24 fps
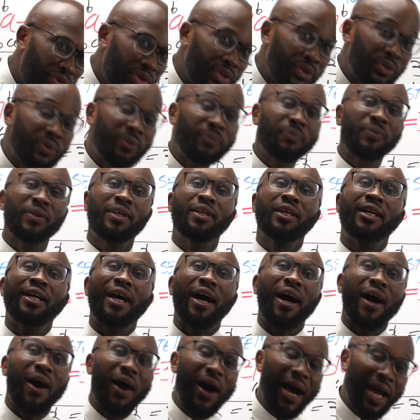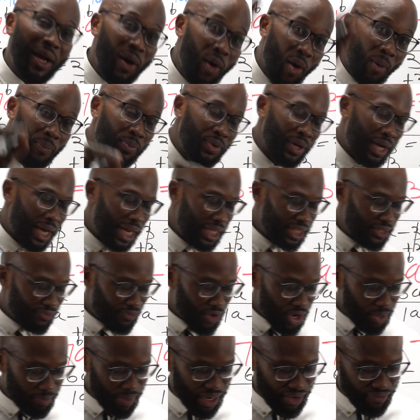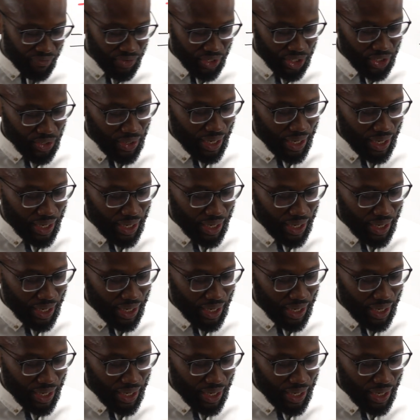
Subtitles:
you. I hope you guys found my video